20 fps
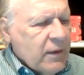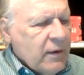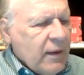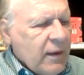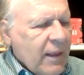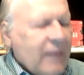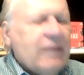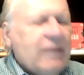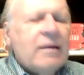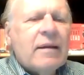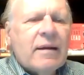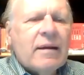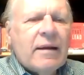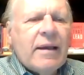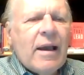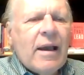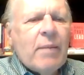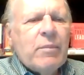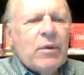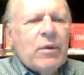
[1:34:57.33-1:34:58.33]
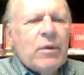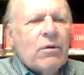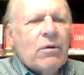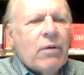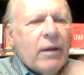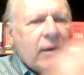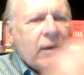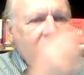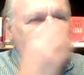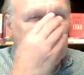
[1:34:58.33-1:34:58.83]
And ethnically, I'm
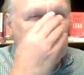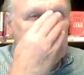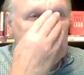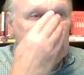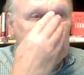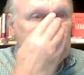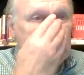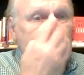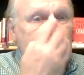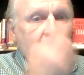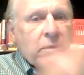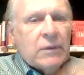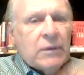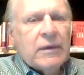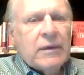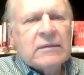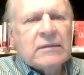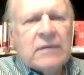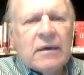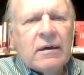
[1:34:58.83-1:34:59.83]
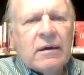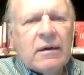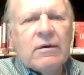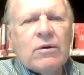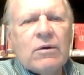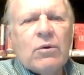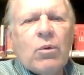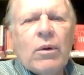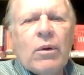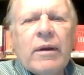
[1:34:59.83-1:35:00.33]
Ukrainian, so but that's
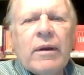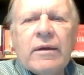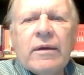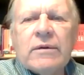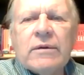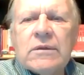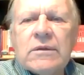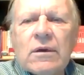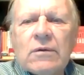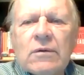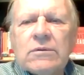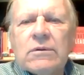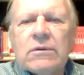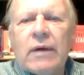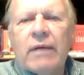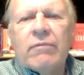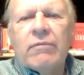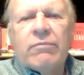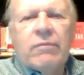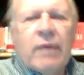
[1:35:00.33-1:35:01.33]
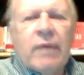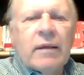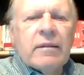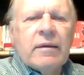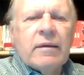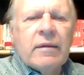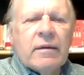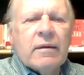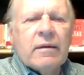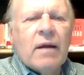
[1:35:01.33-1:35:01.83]
120 years ago, so I have
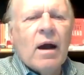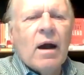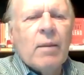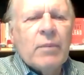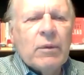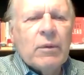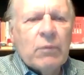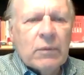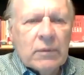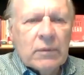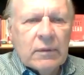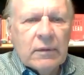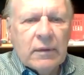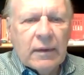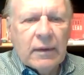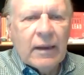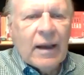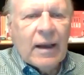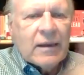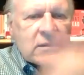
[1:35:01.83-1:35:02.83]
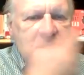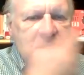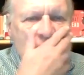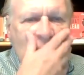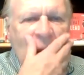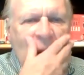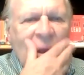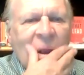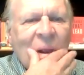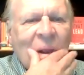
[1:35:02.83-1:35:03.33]
nothing in common with the guys
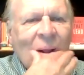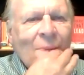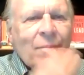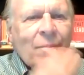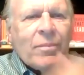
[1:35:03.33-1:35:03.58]
today,